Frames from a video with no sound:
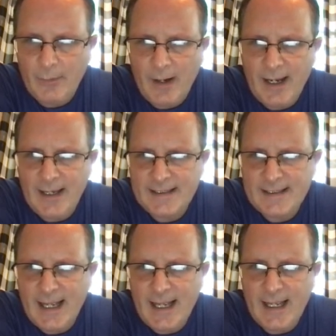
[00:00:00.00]
the right hand
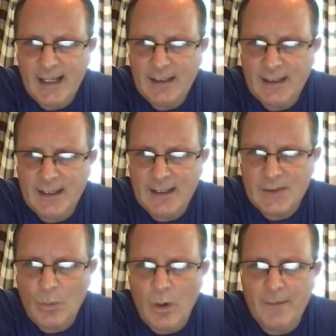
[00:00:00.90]
side is
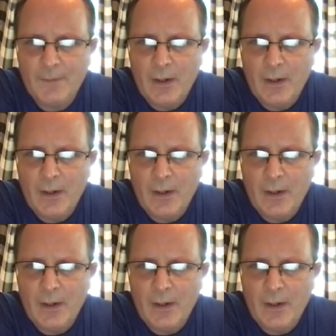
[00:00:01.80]
1,